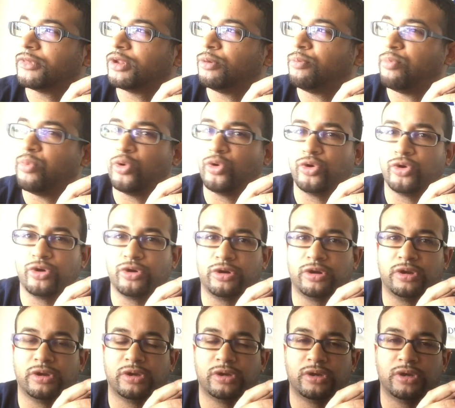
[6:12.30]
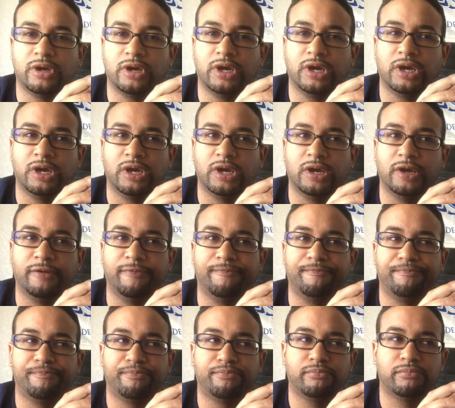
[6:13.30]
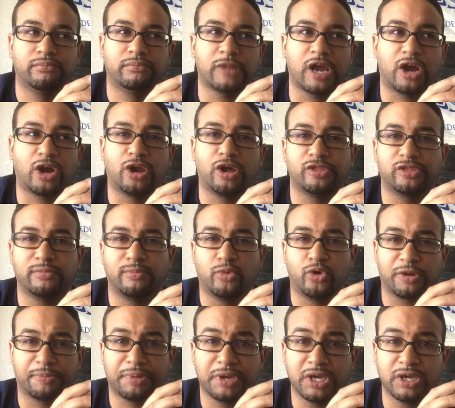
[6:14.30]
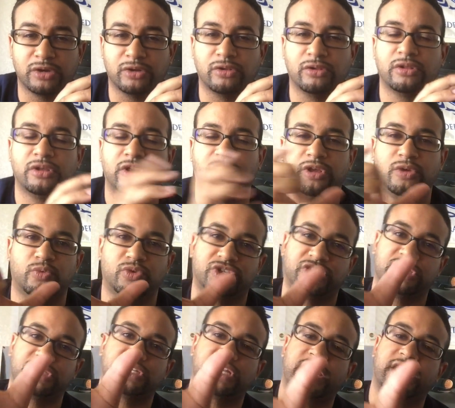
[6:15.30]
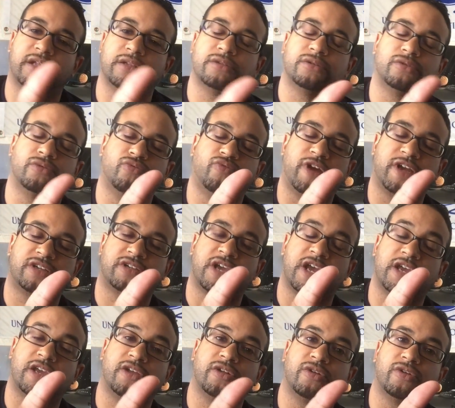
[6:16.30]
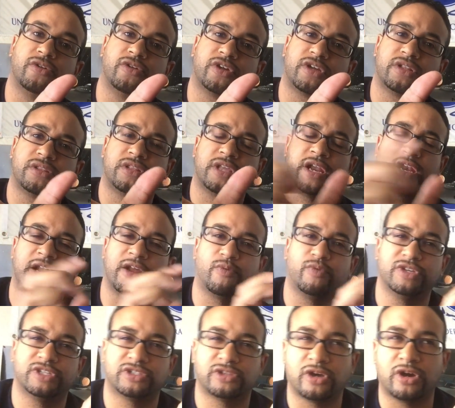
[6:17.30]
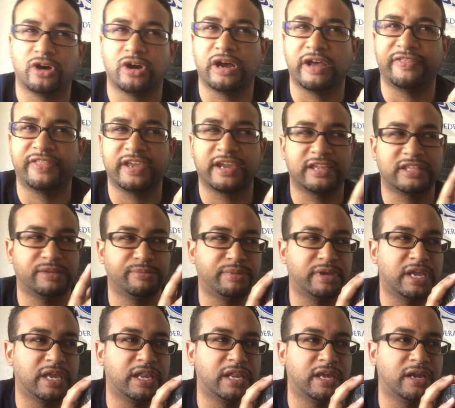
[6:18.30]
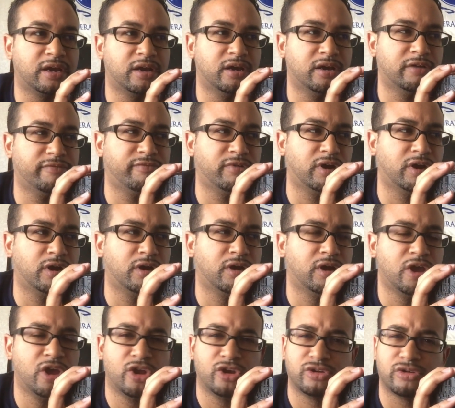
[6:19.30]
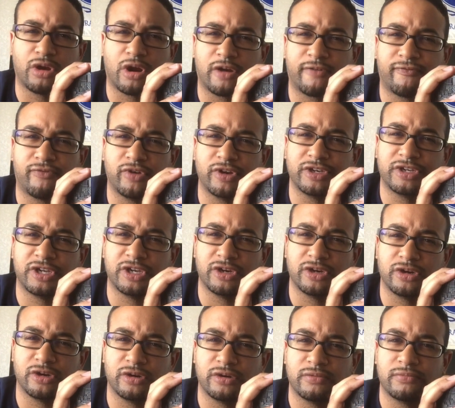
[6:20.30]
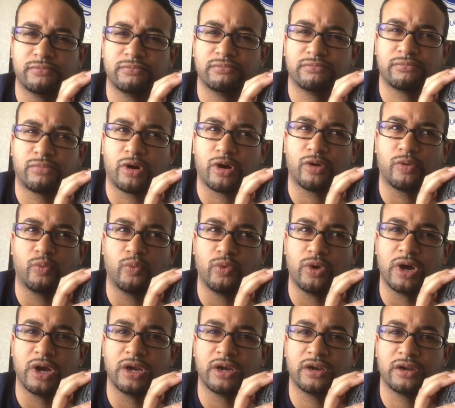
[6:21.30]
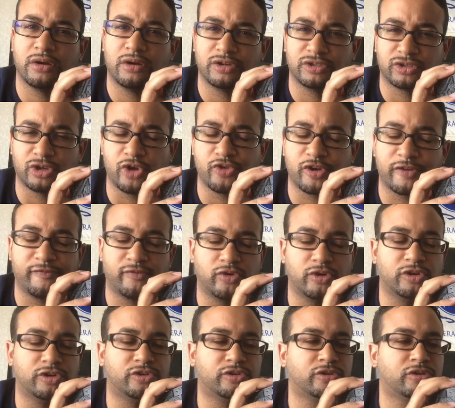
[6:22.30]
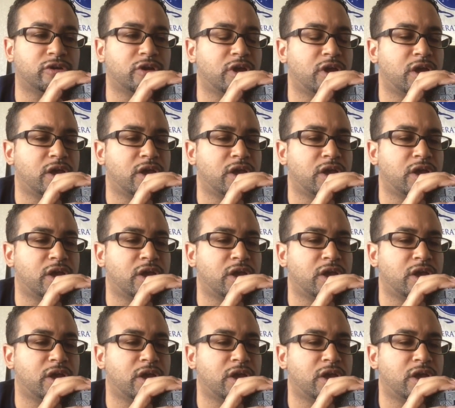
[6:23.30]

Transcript: Borg, I call it the Borg pill, which is like a little rectangular looking thing that we saw, I think, at the beginning of Dark Frontier Part 1 on Star Trek Voyager,